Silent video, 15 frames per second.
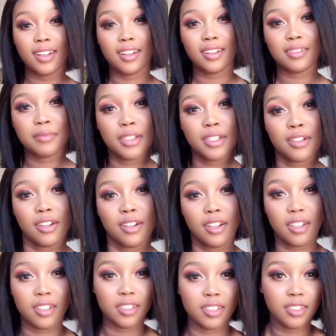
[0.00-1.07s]
Oh my
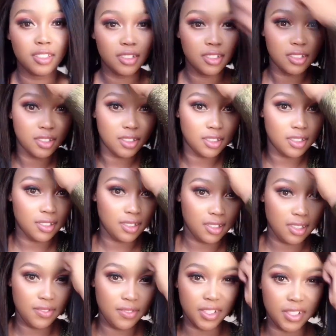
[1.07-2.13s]
gosh,
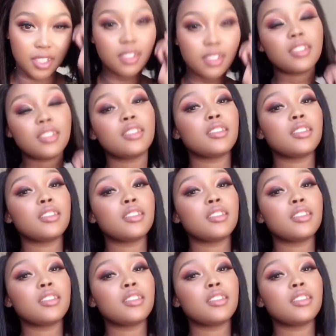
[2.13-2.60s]
love it.